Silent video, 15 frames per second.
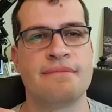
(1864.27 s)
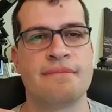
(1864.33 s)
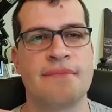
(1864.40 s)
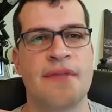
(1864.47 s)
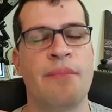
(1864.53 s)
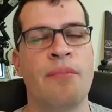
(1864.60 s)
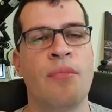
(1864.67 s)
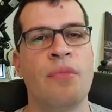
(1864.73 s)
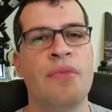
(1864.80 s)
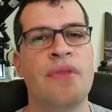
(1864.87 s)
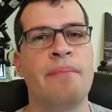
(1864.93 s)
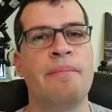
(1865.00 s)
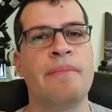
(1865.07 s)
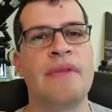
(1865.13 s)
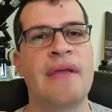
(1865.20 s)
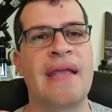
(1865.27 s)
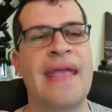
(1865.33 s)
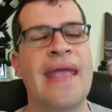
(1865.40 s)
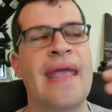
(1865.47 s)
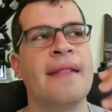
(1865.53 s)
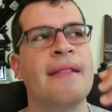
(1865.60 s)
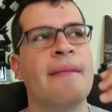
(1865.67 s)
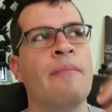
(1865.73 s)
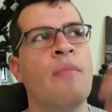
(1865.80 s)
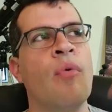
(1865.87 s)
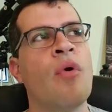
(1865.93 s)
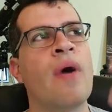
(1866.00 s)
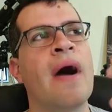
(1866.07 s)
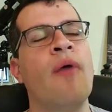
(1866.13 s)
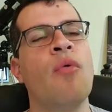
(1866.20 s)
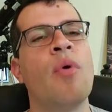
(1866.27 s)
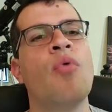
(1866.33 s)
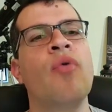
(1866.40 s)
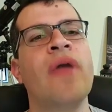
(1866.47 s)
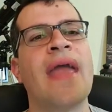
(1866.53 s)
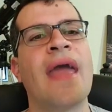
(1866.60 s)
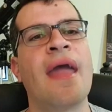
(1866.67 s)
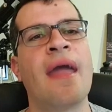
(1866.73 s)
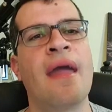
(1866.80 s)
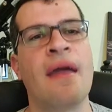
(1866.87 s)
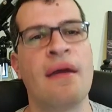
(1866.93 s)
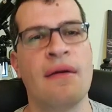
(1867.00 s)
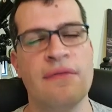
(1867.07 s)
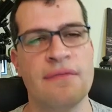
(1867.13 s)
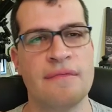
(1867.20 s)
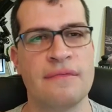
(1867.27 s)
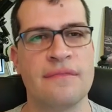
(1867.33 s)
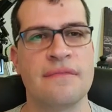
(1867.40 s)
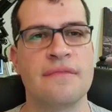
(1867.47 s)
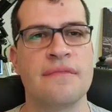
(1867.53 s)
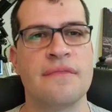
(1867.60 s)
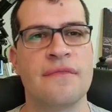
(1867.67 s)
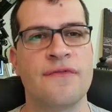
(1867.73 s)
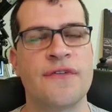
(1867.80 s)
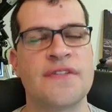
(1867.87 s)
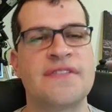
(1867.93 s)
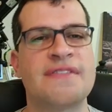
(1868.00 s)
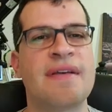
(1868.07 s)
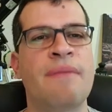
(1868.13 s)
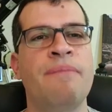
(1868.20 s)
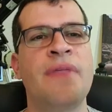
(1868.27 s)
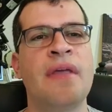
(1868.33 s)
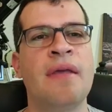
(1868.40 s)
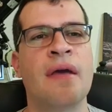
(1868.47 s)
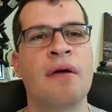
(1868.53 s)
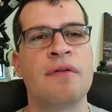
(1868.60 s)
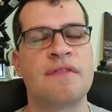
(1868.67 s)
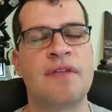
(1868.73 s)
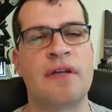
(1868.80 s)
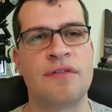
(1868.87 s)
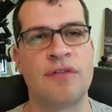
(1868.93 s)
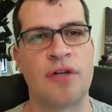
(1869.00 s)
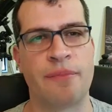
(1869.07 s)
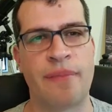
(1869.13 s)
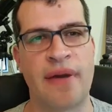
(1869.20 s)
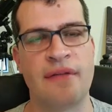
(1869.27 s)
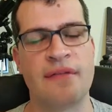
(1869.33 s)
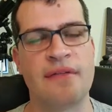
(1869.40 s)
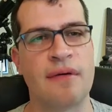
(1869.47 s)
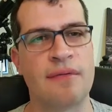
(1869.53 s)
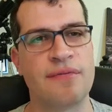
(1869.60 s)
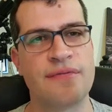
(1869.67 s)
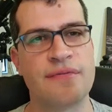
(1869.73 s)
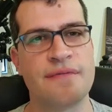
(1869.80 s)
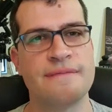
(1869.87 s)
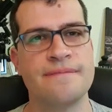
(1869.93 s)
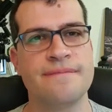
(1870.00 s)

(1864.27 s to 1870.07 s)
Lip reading: the more I will care for something else that is not myself.